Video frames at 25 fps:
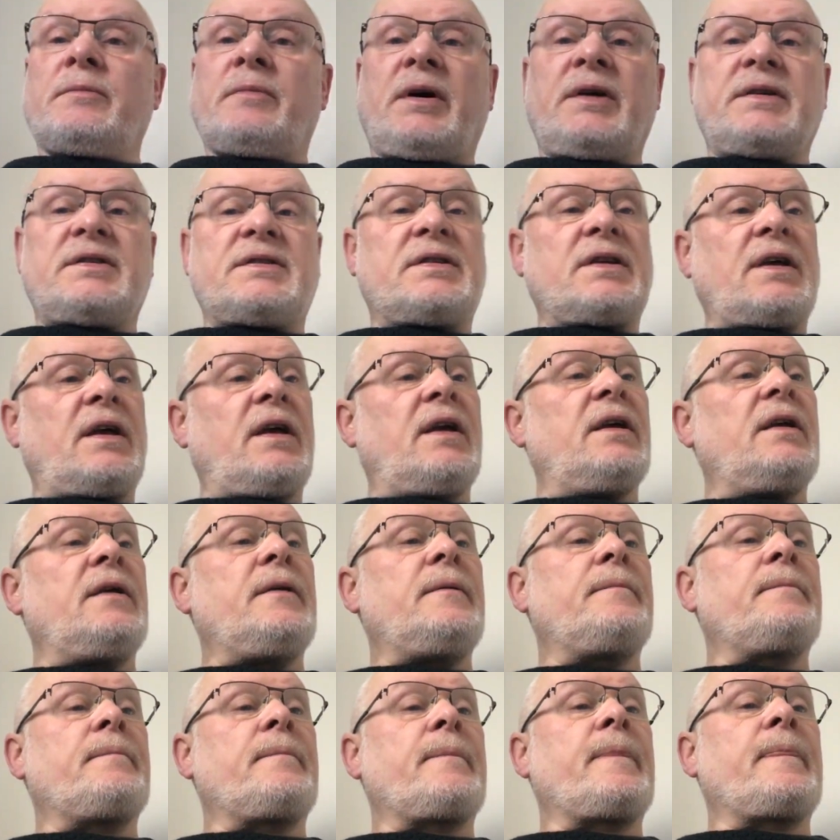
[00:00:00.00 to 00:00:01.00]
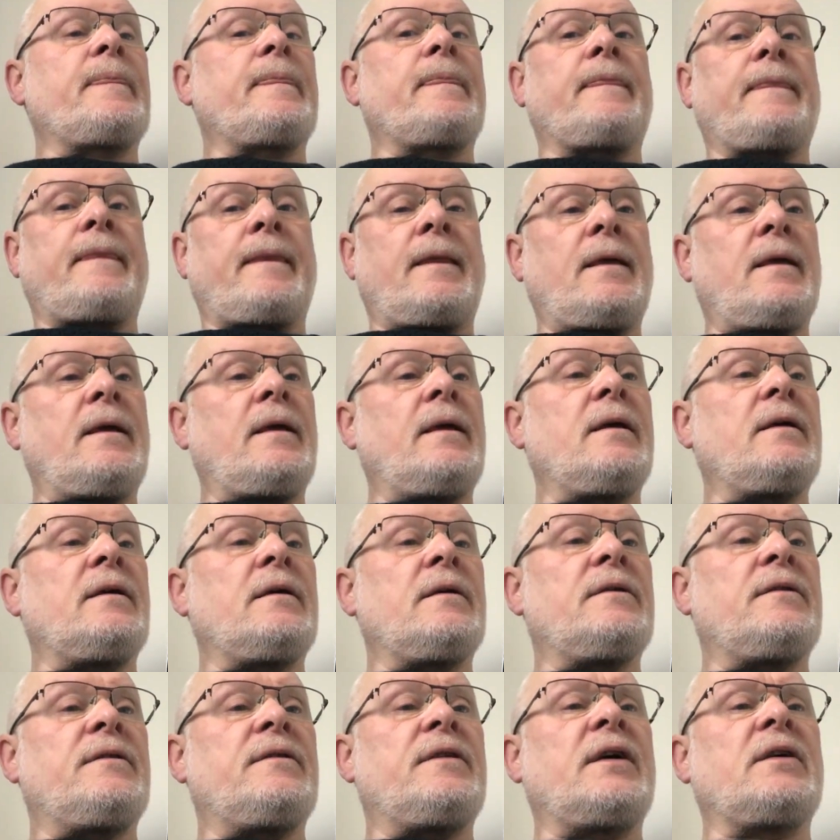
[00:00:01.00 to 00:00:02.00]
might say,
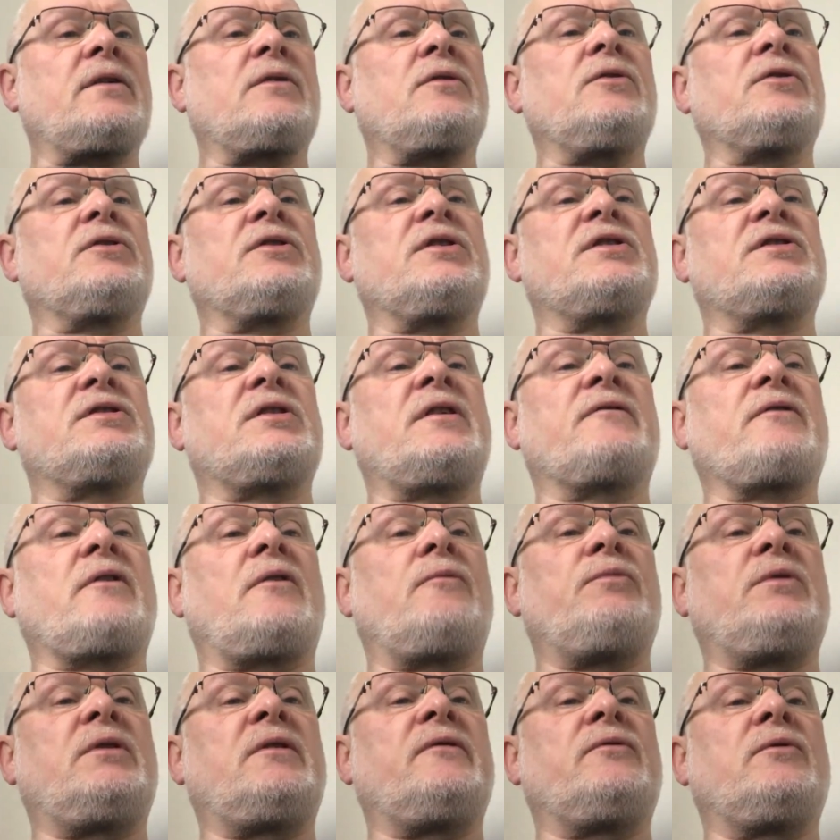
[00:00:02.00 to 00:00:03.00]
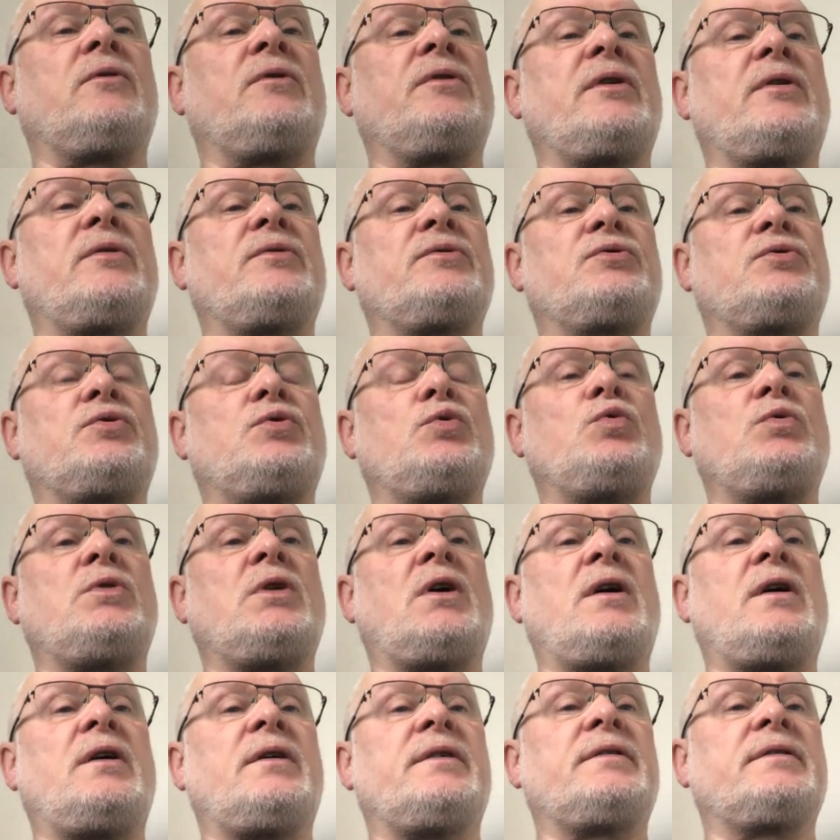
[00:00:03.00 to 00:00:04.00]
"Thank goodness I got rid of all those
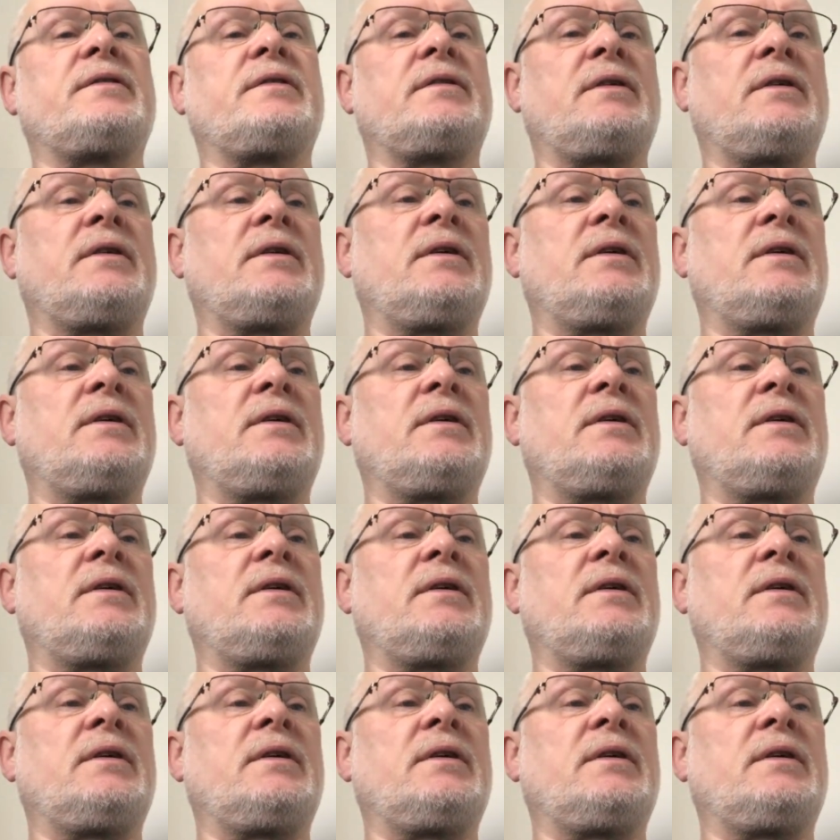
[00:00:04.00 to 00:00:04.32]
doodahs.